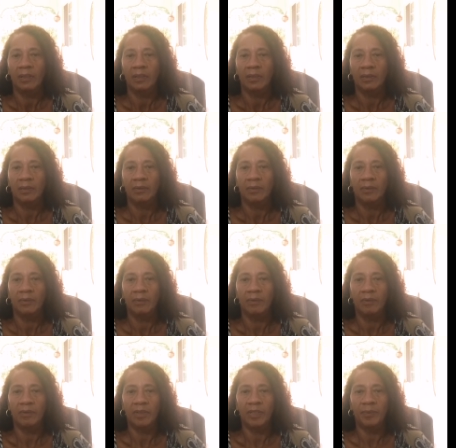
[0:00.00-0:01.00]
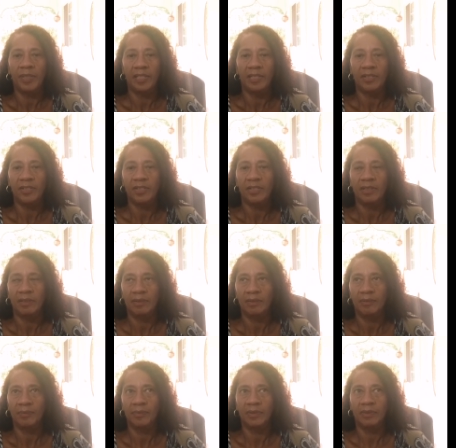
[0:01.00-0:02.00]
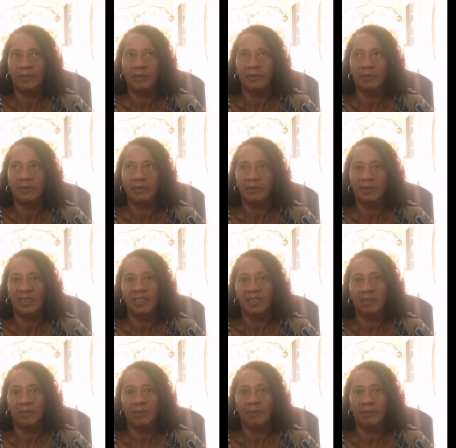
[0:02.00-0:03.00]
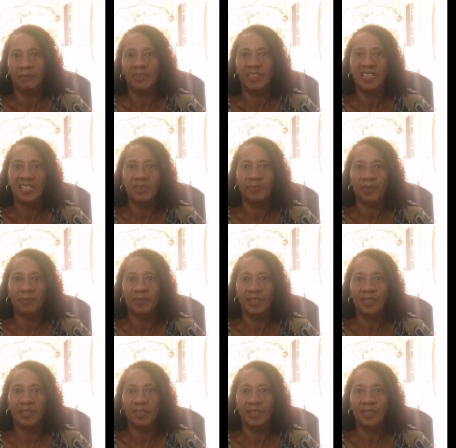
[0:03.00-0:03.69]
Oh, we were at the beach, but we need to